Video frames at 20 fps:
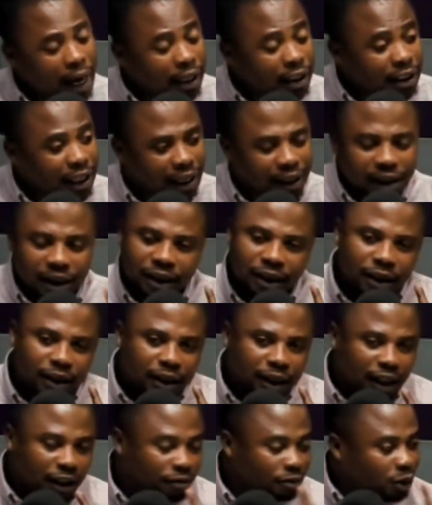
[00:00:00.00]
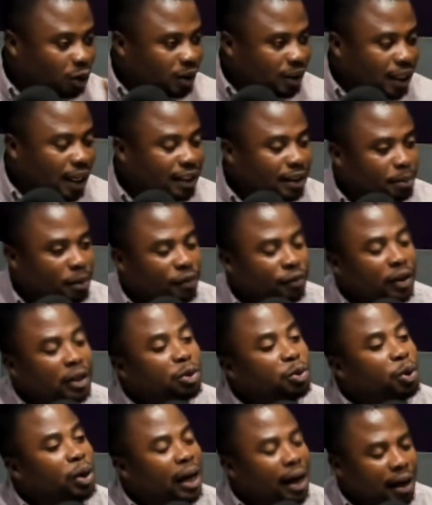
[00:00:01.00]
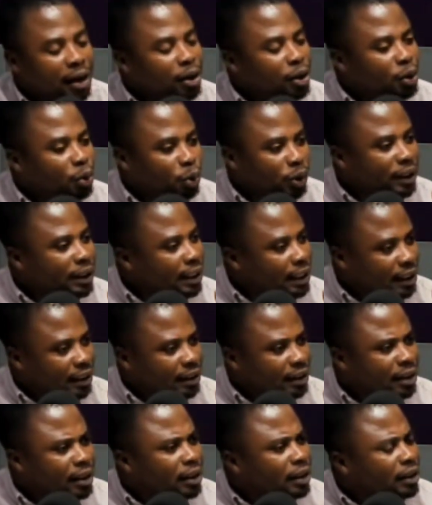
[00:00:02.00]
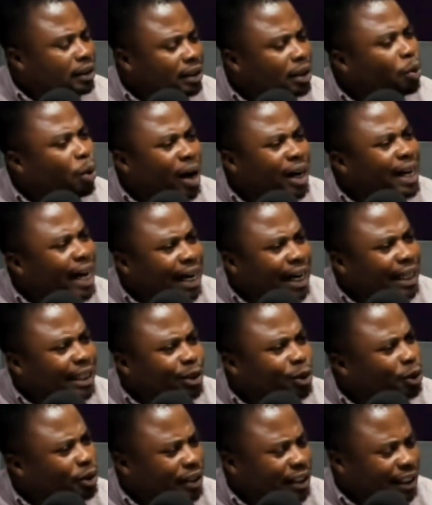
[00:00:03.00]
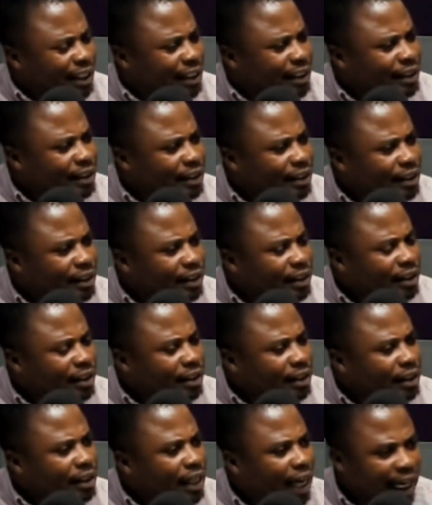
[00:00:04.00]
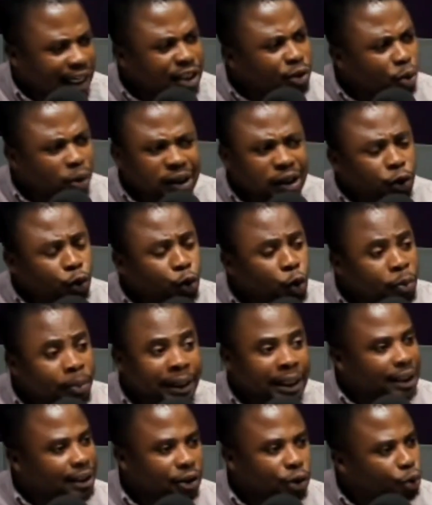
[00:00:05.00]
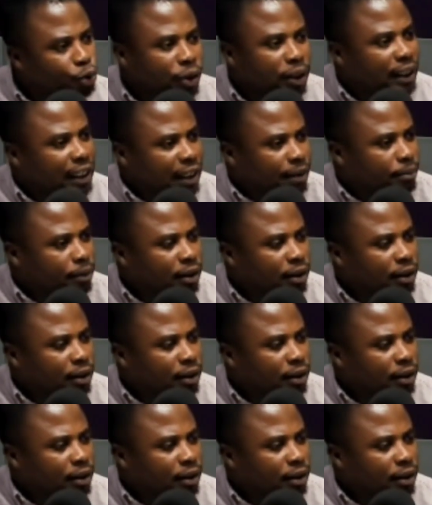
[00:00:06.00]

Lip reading: Another, Kelvin Oseasibi first goaler, Oshe. Now I done another Norian. And this was just 2 minutes into the game.